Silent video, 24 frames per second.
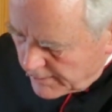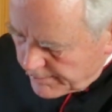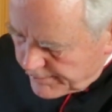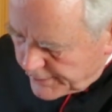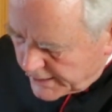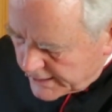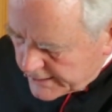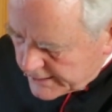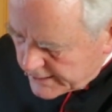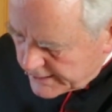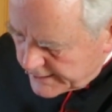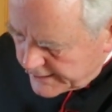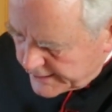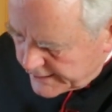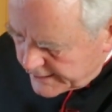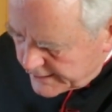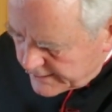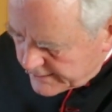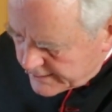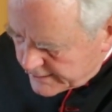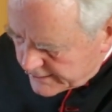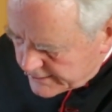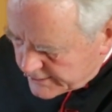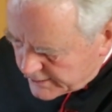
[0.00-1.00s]
But
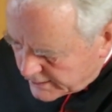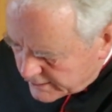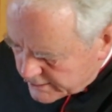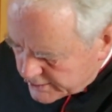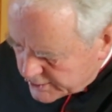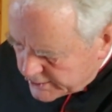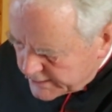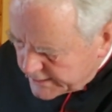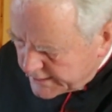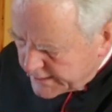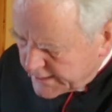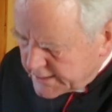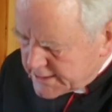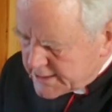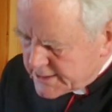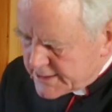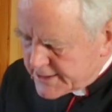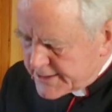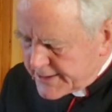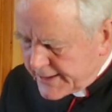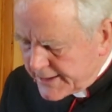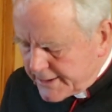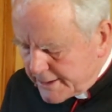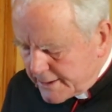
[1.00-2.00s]
the doctrine is
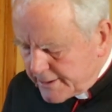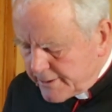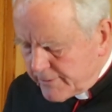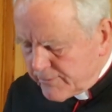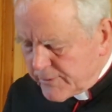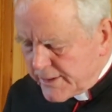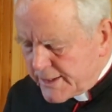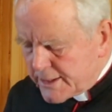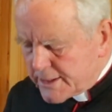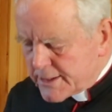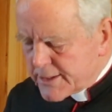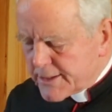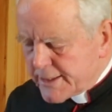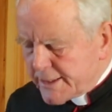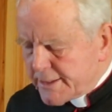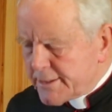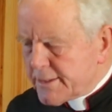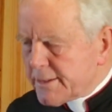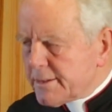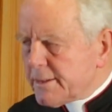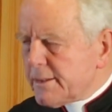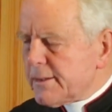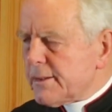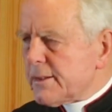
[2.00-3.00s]
steadily
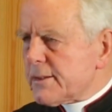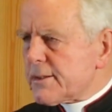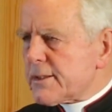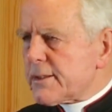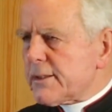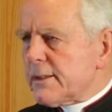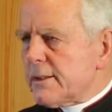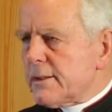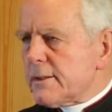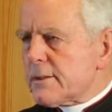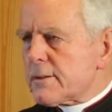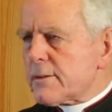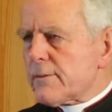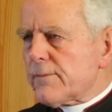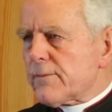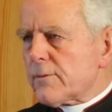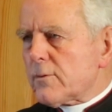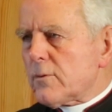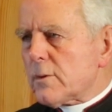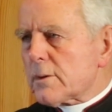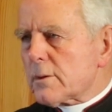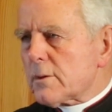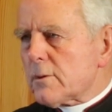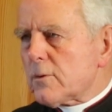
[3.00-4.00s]
restated in a series of
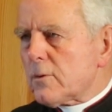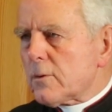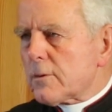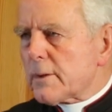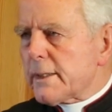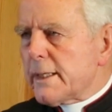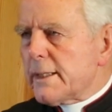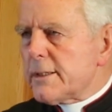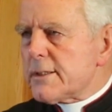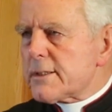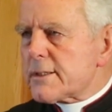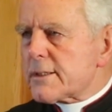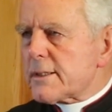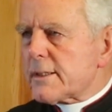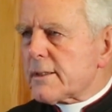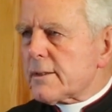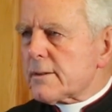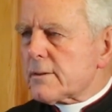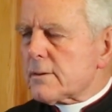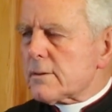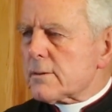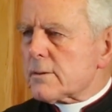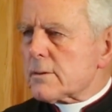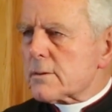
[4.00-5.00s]
what are called
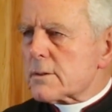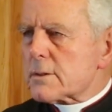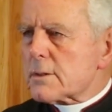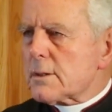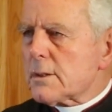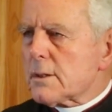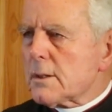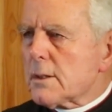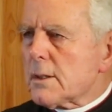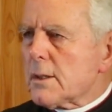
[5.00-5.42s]
encyclicals.